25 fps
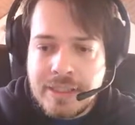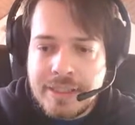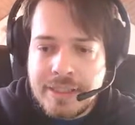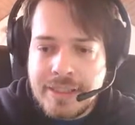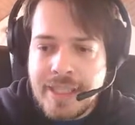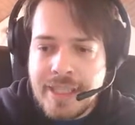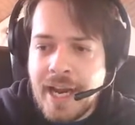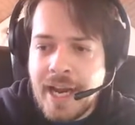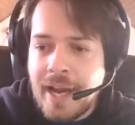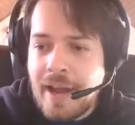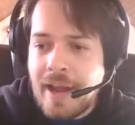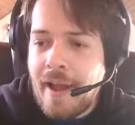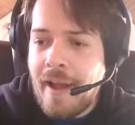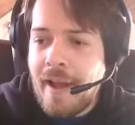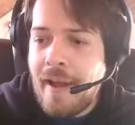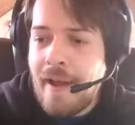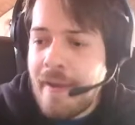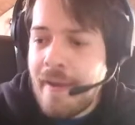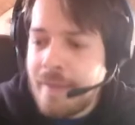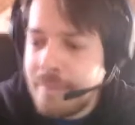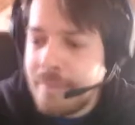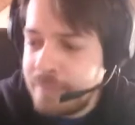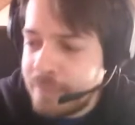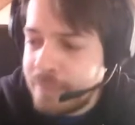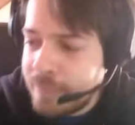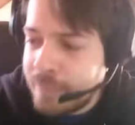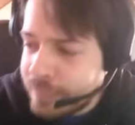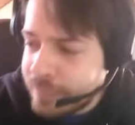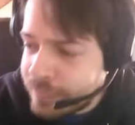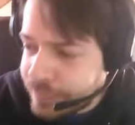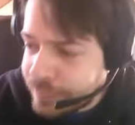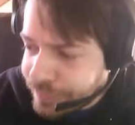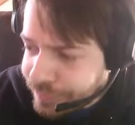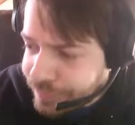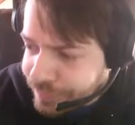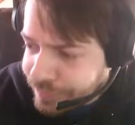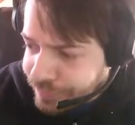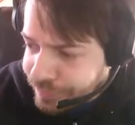Yeah, also
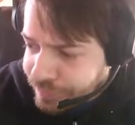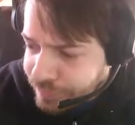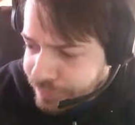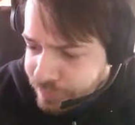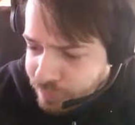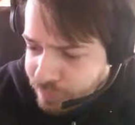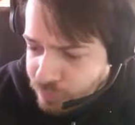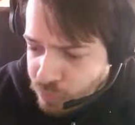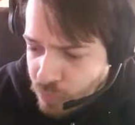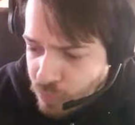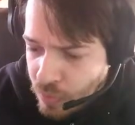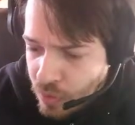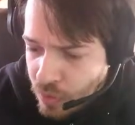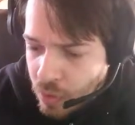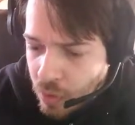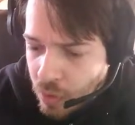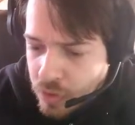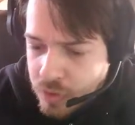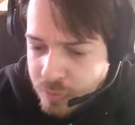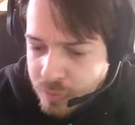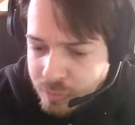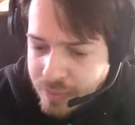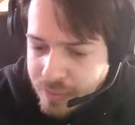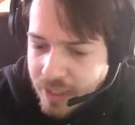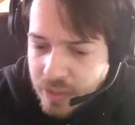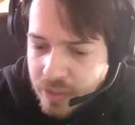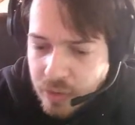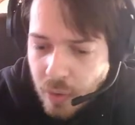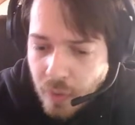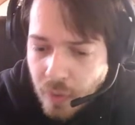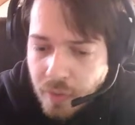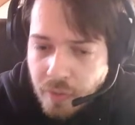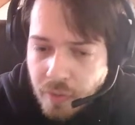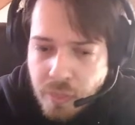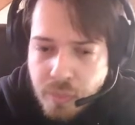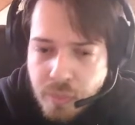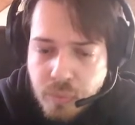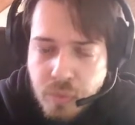we are
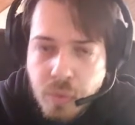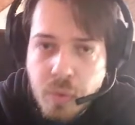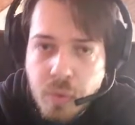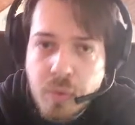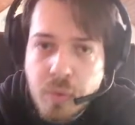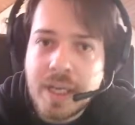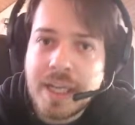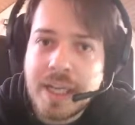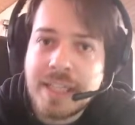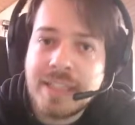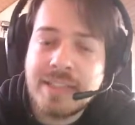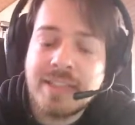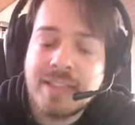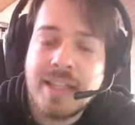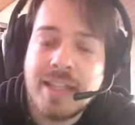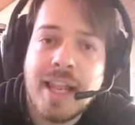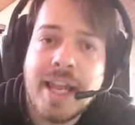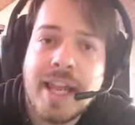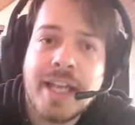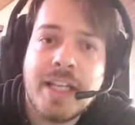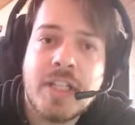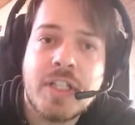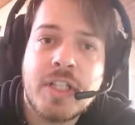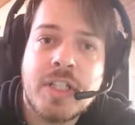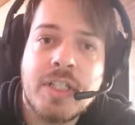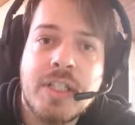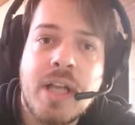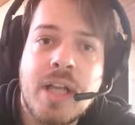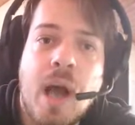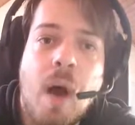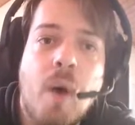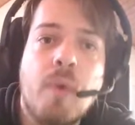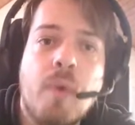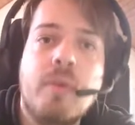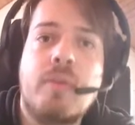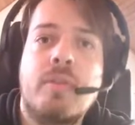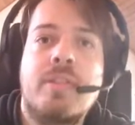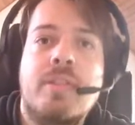going through the installation,
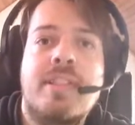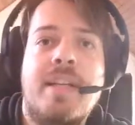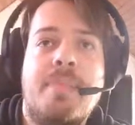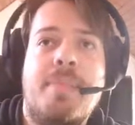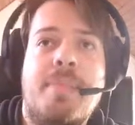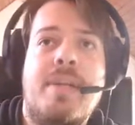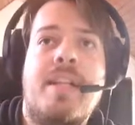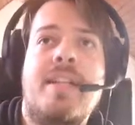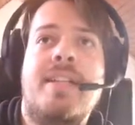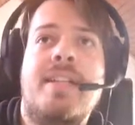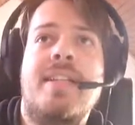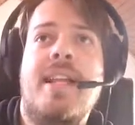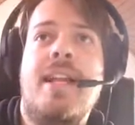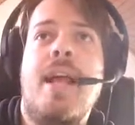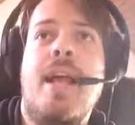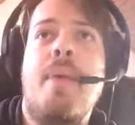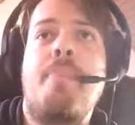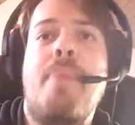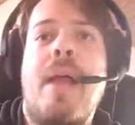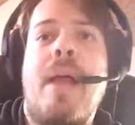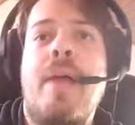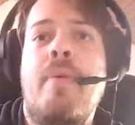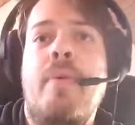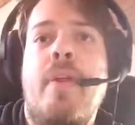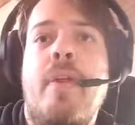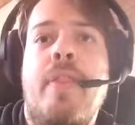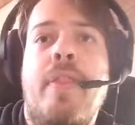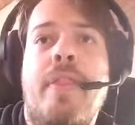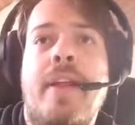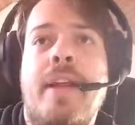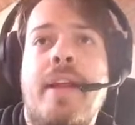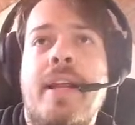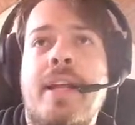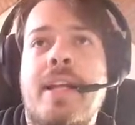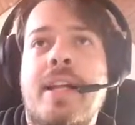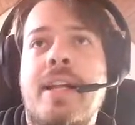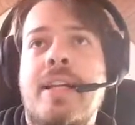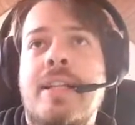how to set up
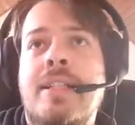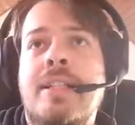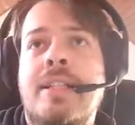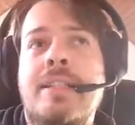everything,